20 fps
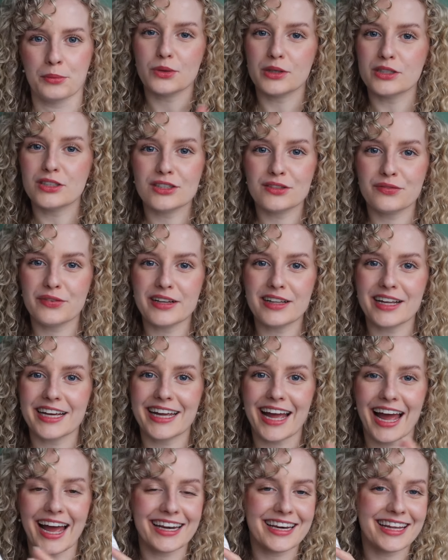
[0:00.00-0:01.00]
So I just feel
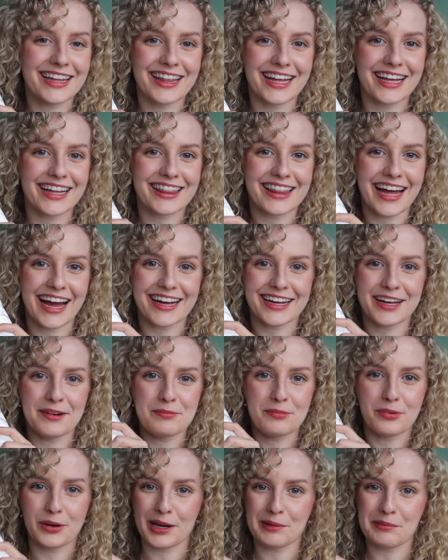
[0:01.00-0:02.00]
like anything that can
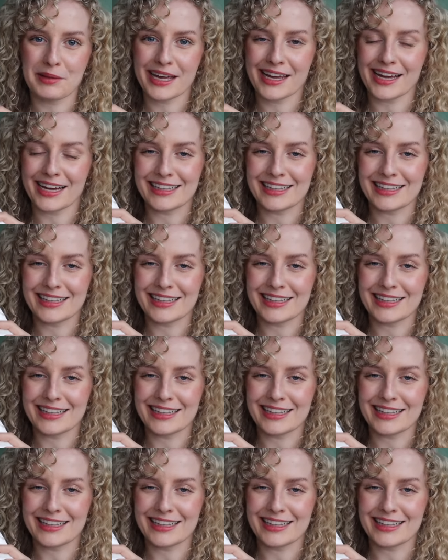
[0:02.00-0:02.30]
bring me